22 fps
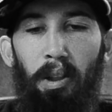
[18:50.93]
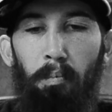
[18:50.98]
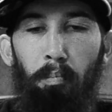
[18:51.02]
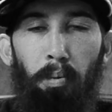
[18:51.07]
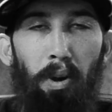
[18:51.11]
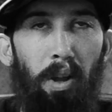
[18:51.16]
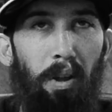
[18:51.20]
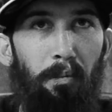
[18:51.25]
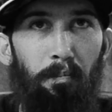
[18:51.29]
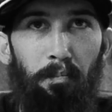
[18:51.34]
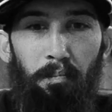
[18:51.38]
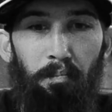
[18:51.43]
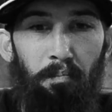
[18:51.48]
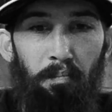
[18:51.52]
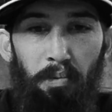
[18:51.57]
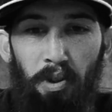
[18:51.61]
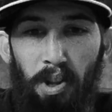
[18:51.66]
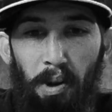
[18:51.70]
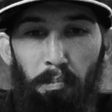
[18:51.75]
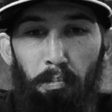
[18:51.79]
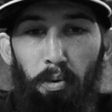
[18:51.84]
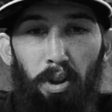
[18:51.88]
pretty
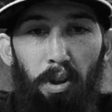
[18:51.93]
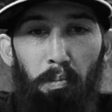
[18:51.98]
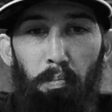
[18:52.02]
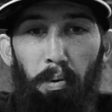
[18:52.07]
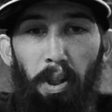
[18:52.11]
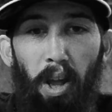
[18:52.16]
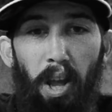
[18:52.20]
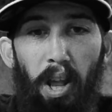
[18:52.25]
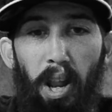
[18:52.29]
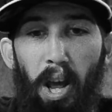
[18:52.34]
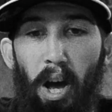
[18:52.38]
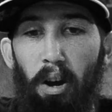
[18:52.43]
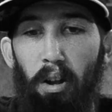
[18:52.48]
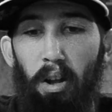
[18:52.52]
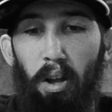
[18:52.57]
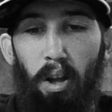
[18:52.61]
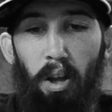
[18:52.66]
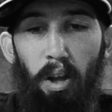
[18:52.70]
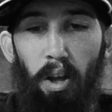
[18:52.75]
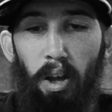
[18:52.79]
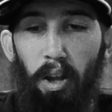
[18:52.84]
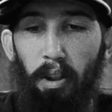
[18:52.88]
simple. It's played out.
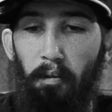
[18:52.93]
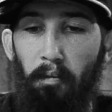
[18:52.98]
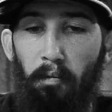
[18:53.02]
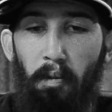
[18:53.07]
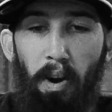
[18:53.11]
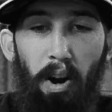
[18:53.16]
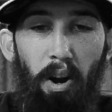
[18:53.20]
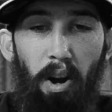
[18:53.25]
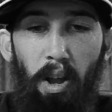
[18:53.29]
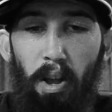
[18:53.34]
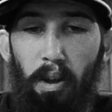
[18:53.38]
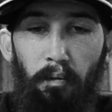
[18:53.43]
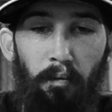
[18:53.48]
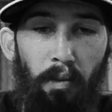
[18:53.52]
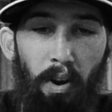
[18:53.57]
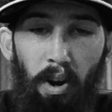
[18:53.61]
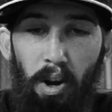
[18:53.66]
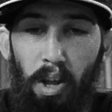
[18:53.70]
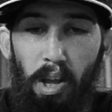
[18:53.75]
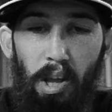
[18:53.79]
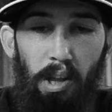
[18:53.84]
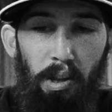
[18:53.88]
It's very,
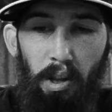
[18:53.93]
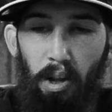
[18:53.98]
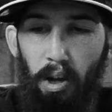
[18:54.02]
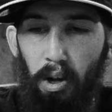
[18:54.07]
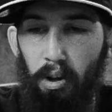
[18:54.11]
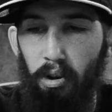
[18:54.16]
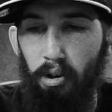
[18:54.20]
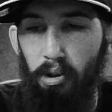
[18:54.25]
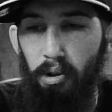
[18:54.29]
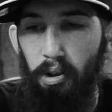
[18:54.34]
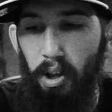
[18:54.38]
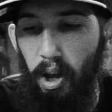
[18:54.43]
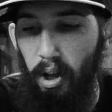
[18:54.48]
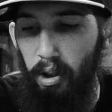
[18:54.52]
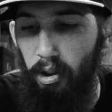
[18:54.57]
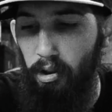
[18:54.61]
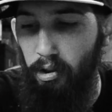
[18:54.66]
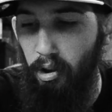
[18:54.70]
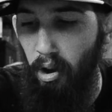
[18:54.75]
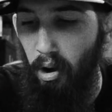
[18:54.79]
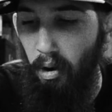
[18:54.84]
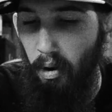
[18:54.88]
very easy to
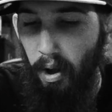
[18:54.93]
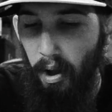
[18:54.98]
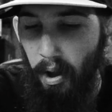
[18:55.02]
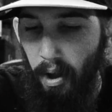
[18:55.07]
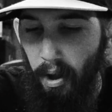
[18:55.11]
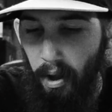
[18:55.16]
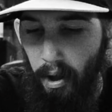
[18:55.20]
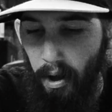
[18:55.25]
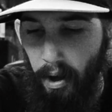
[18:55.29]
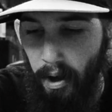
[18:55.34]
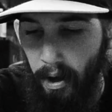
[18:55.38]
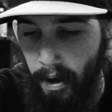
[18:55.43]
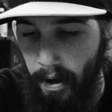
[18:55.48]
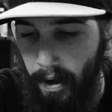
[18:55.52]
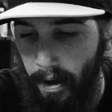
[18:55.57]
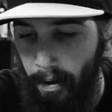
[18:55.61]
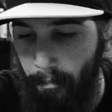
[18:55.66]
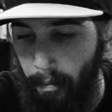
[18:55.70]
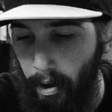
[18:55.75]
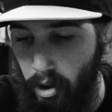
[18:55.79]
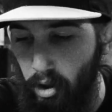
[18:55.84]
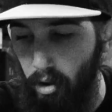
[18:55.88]
understand. So
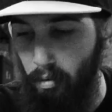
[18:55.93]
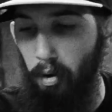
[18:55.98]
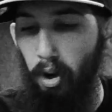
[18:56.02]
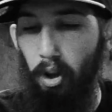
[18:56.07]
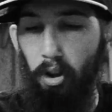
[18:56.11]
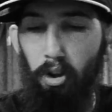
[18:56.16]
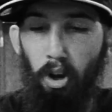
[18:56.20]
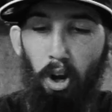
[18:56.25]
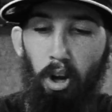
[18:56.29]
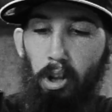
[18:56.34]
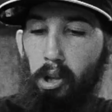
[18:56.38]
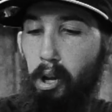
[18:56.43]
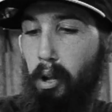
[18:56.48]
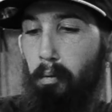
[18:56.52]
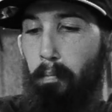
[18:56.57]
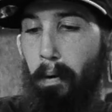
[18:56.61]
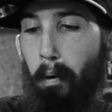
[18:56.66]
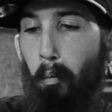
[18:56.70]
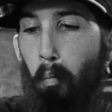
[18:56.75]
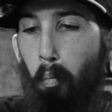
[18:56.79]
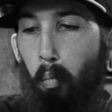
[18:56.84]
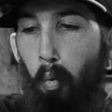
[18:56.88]
I just want to talk to you guys
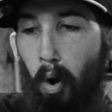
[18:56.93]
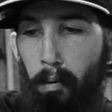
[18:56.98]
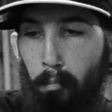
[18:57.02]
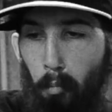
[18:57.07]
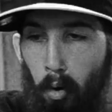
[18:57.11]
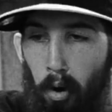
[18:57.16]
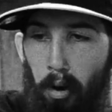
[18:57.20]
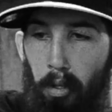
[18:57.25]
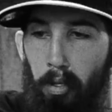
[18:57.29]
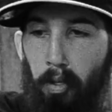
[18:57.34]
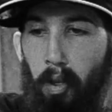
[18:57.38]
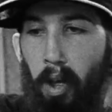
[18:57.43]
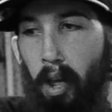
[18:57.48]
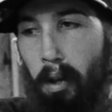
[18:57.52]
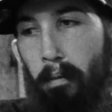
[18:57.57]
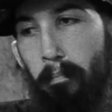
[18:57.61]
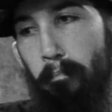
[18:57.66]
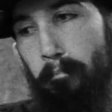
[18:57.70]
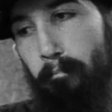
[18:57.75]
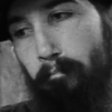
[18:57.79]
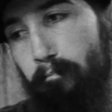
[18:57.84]
about one more thing.